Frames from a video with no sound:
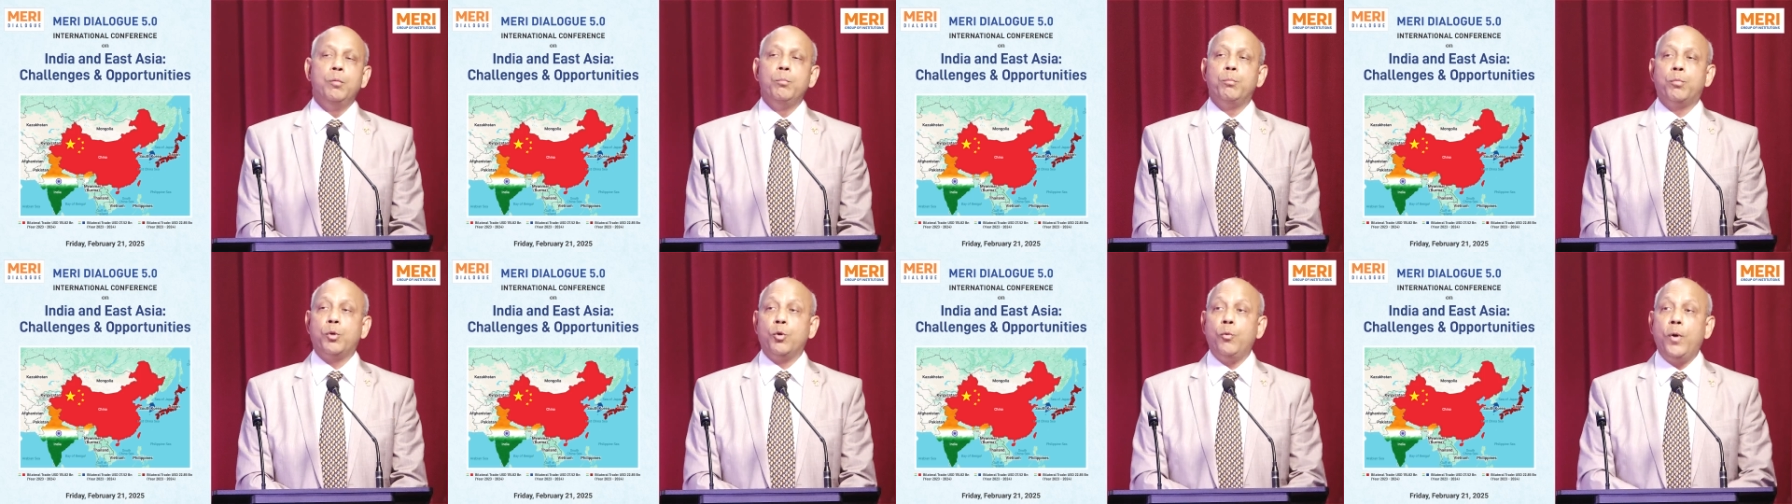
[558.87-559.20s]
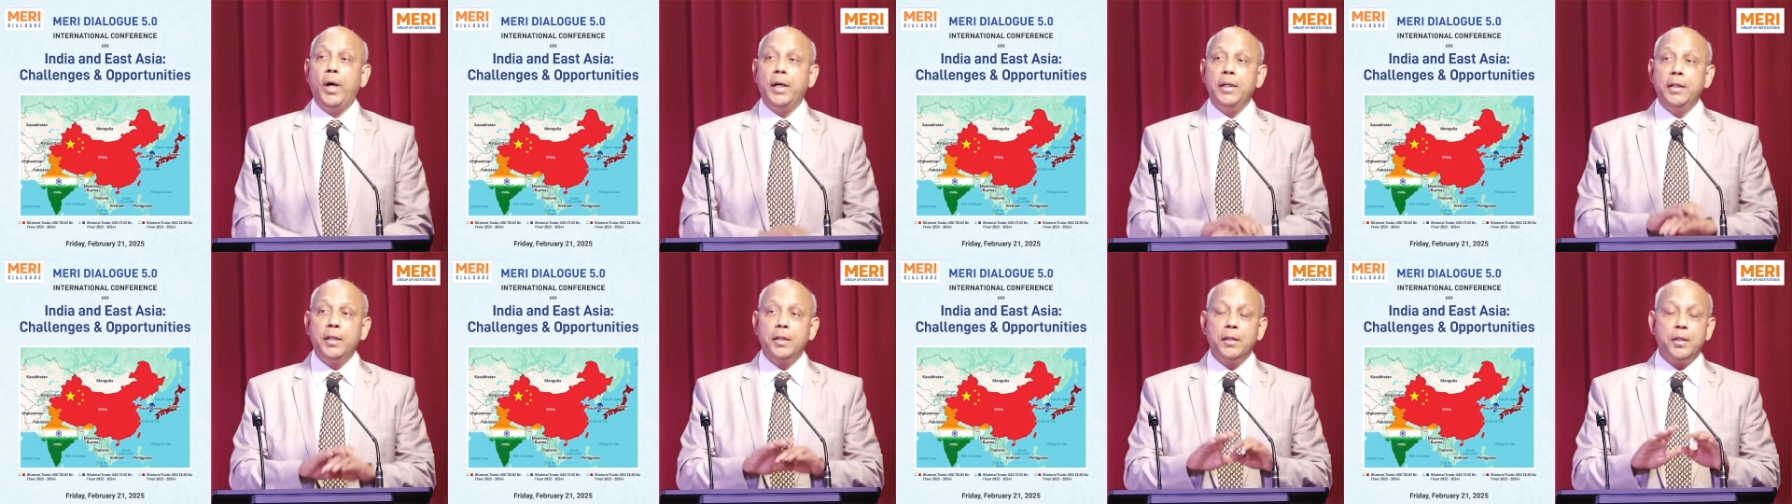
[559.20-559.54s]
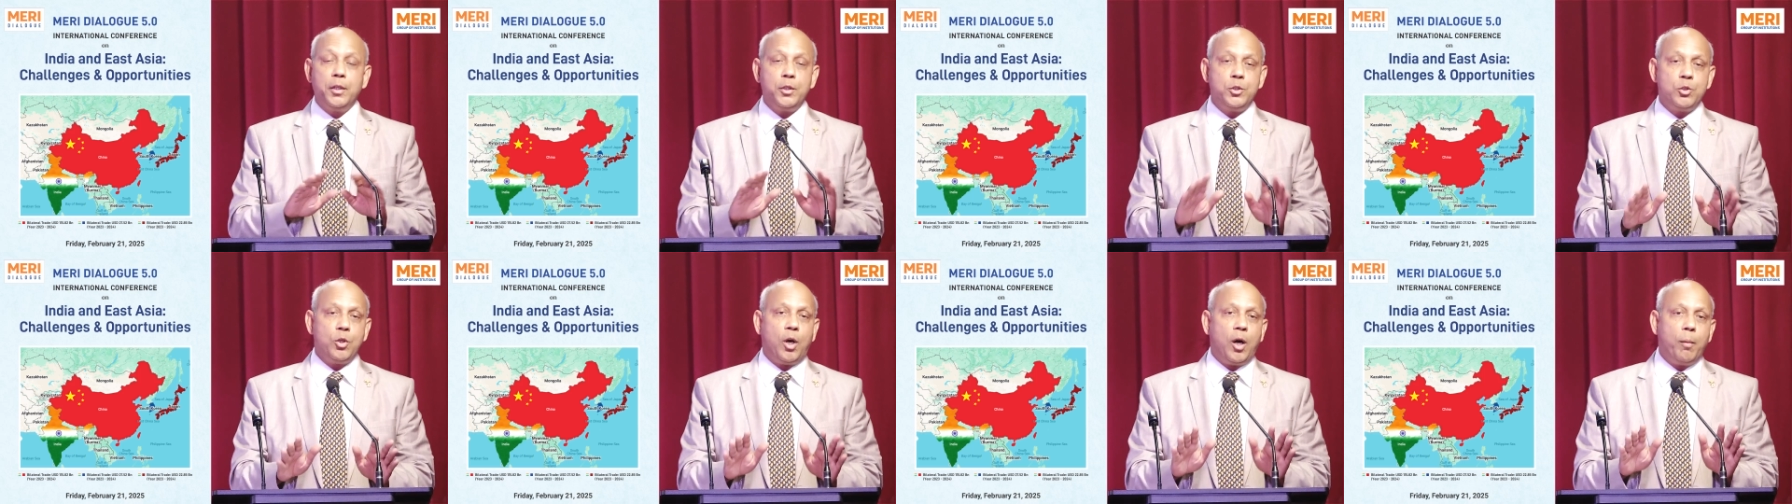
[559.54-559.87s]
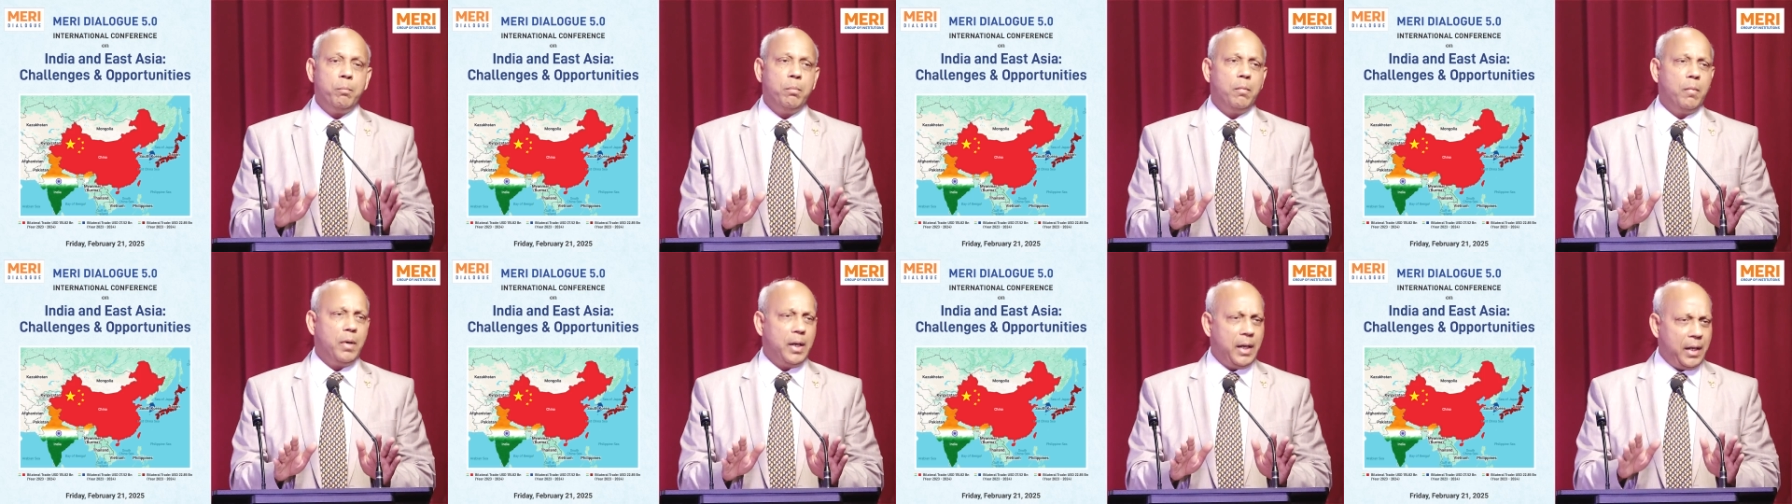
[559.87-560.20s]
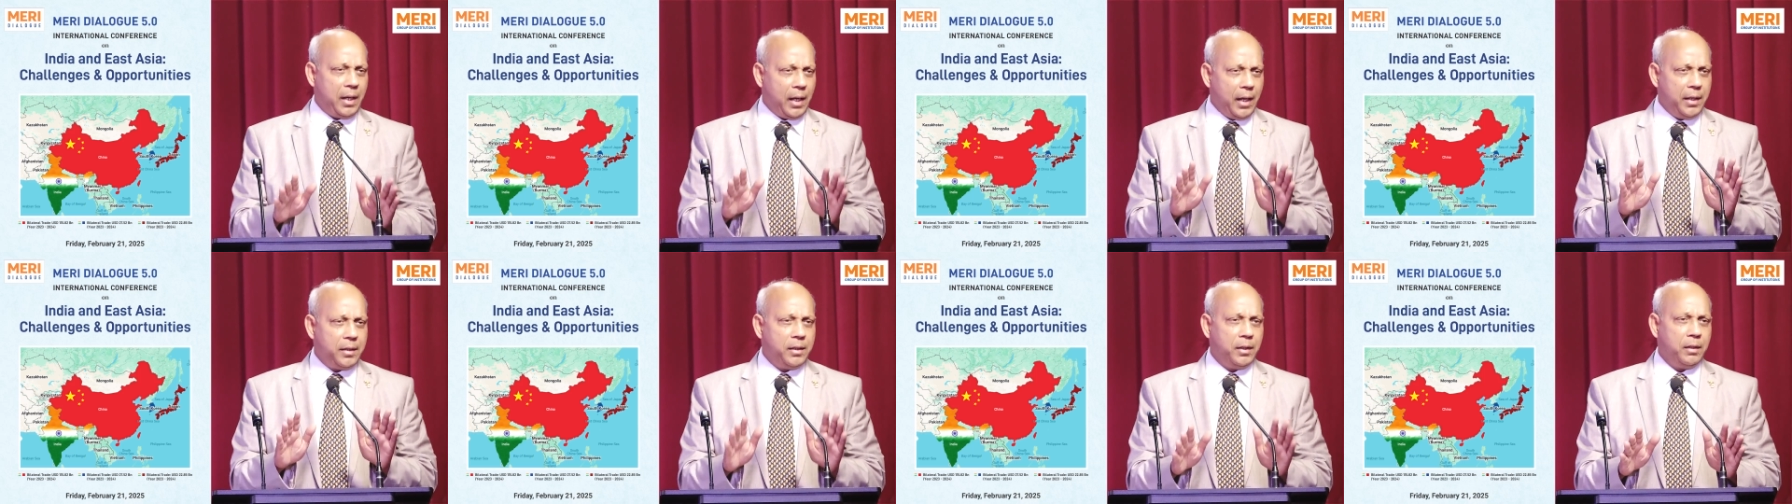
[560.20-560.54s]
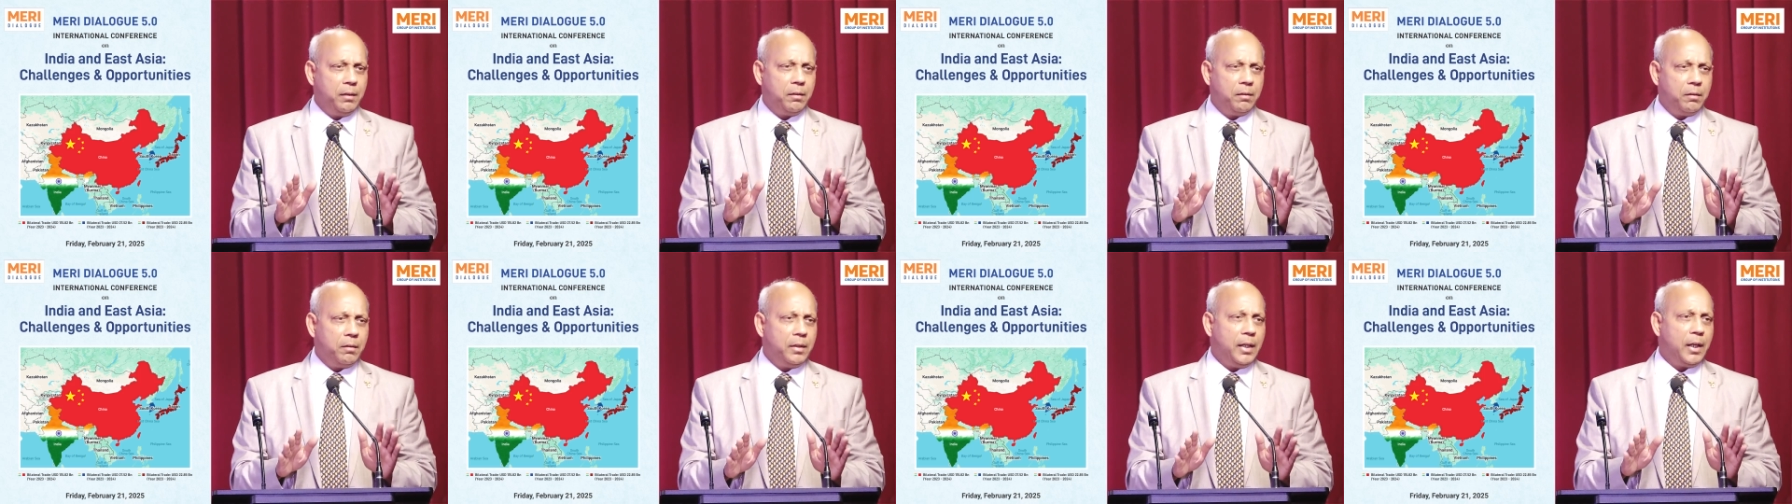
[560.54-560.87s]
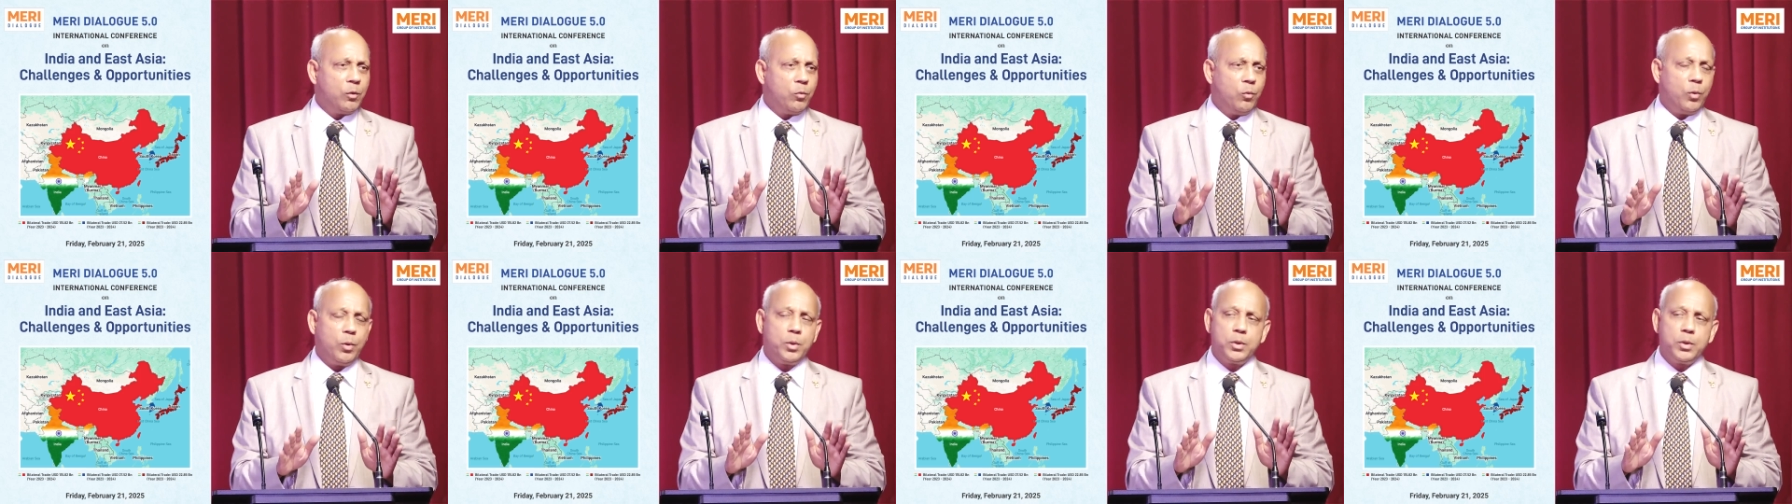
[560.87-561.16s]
provided the job, and I think that